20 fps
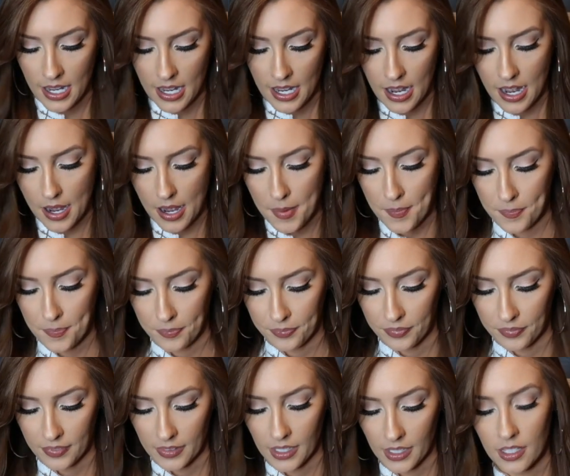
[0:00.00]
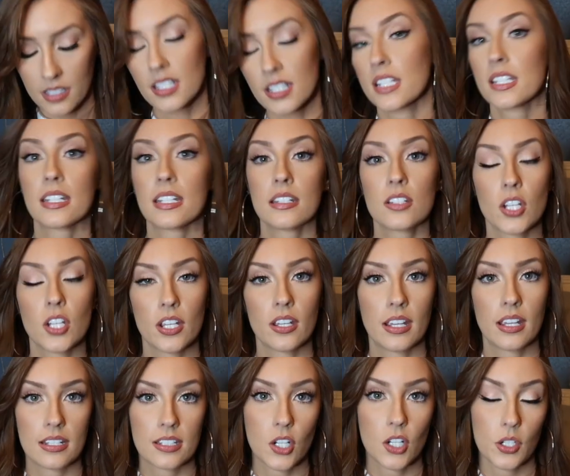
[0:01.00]
Because
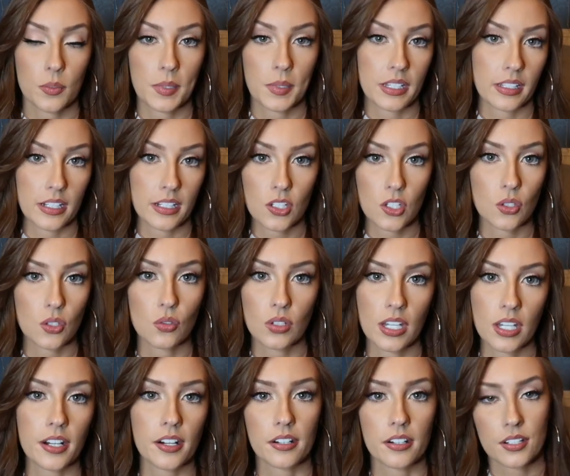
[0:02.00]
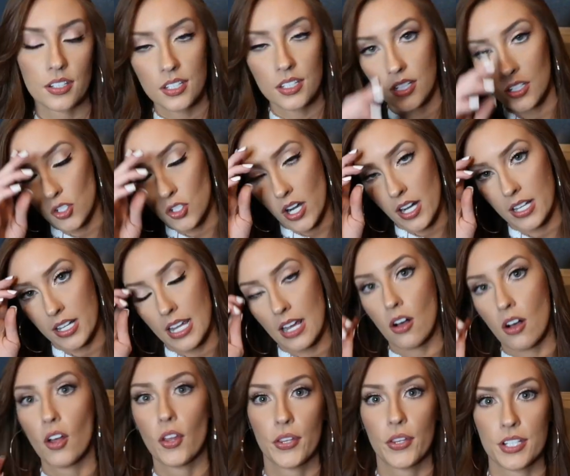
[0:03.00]
it took me like 2 years to try to get
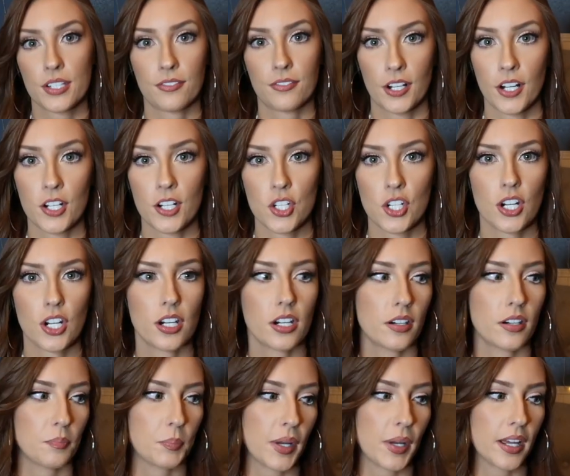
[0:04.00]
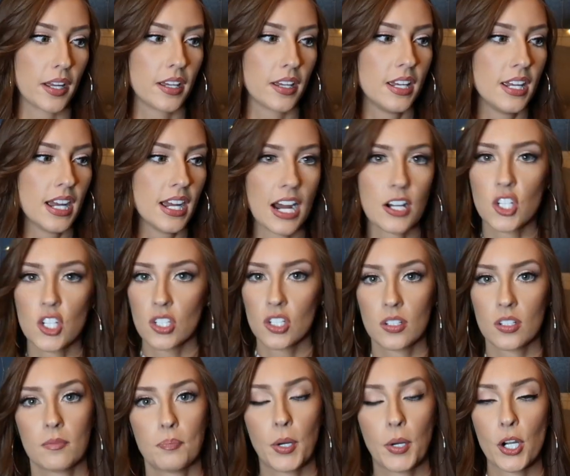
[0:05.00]
all this furniture, but I just
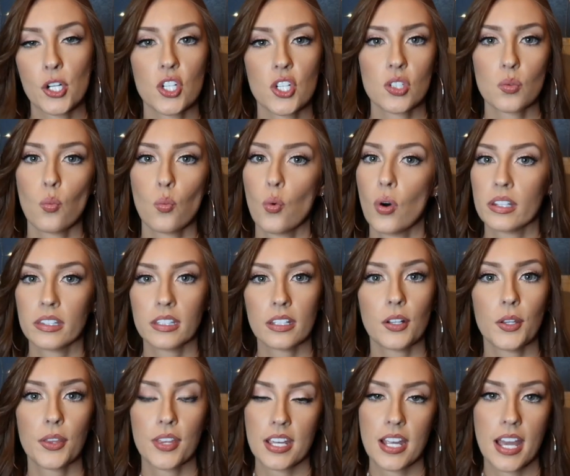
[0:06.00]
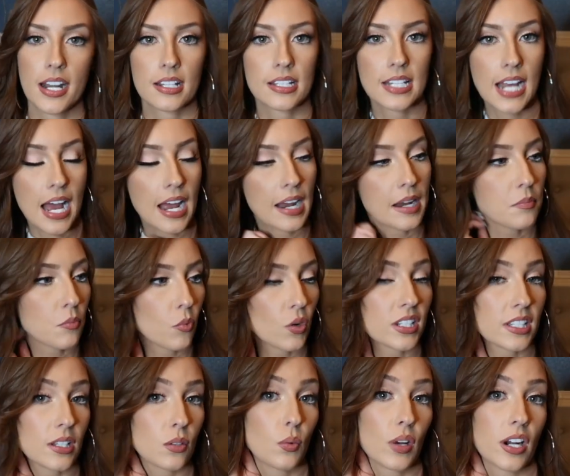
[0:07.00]
purchased one little thing at a time
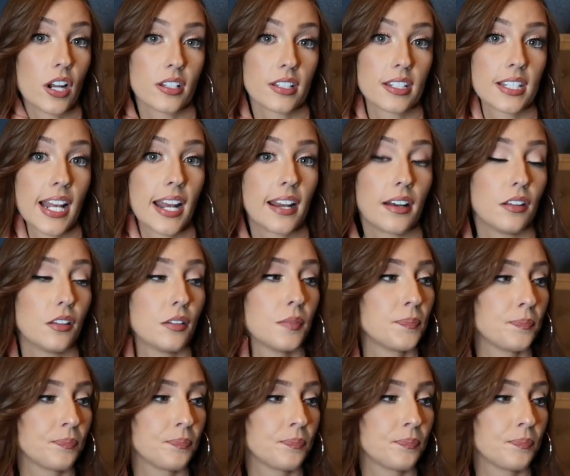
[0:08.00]
once it went on sale.